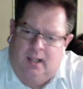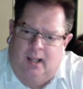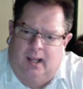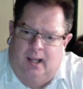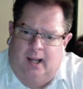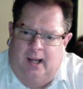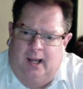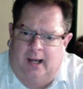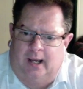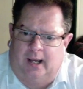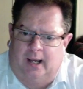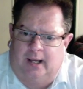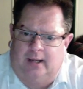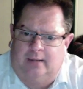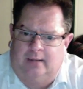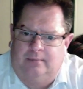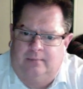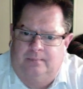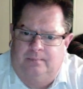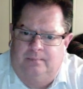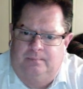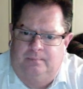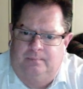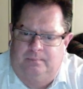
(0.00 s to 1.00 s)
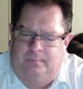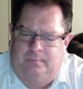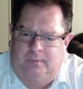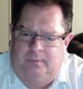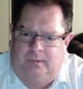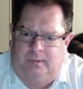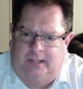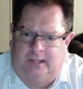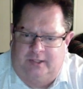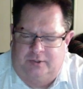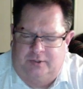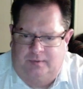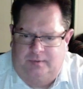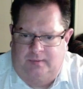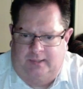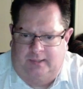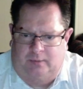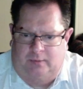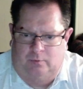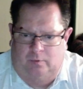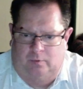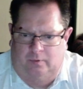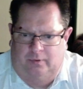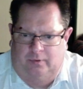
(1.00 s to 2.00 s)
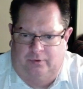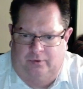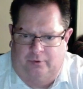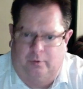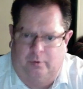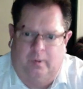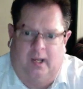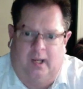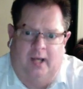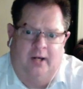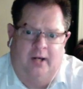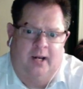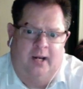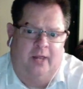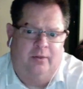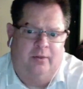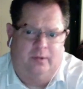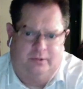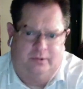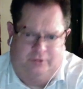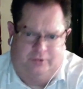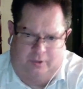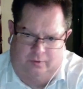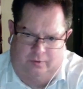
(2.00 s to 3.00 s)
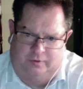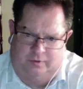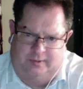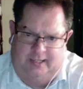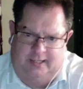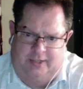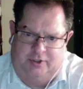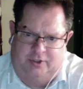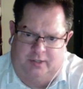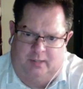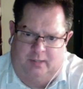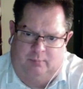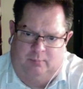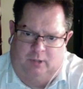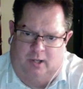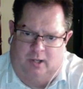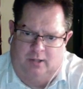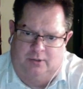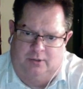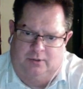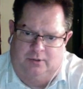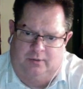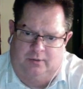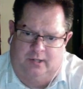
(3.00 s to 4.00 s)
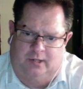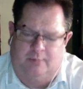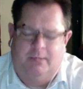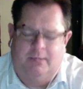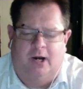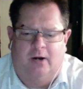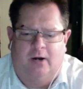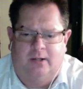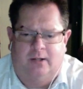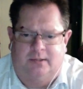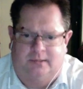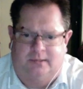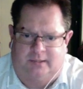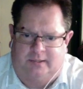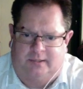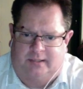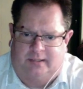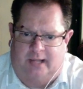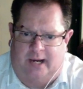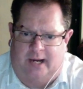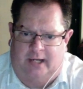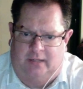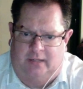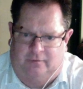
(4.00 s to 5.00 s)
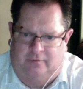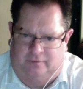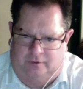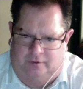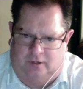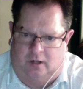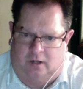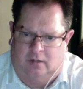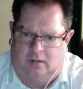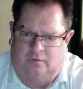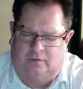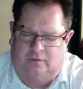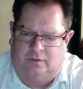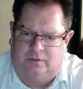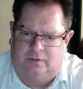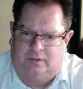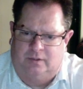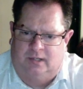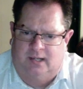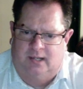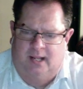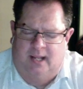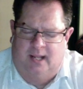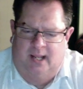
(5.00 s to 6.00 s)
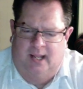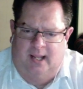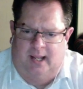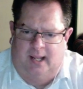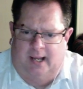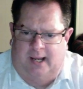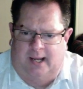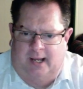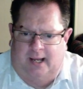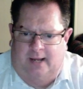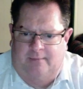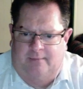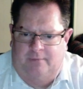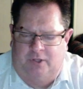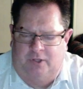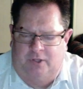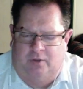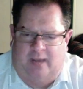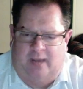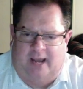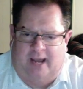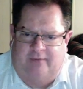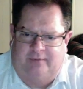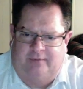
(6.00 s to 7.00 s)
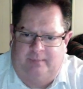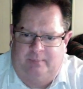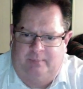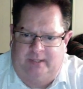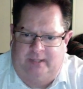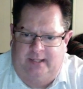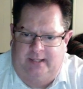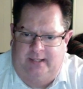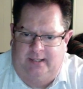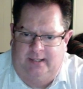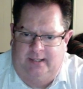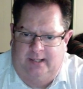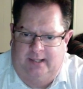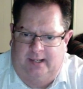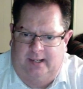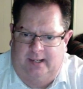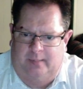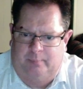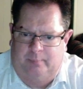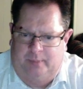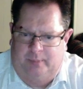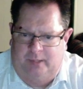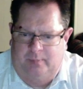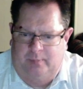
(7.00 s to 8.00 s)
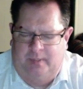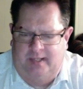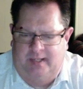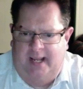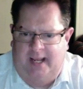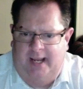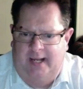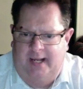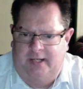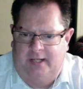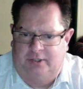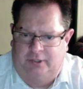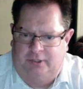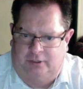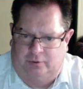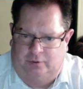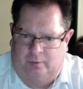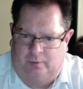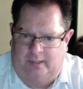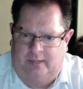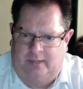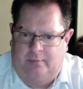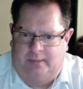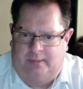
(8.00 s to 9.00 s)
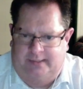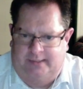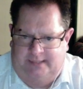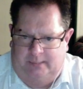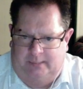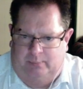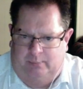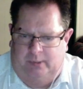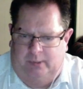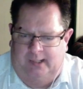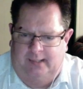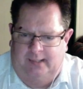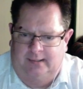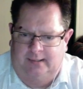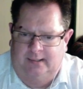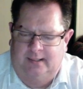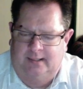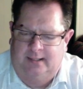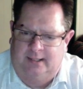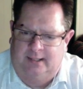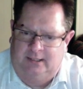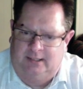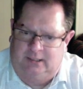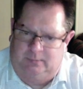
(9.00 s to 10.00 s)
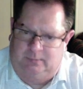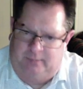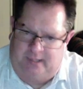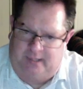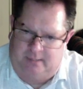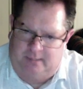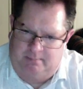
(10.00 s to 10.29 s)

Uh, that's that were, through another association I belong to, the American Society of Photographers. Um, you have to be a PPA degree recipient to be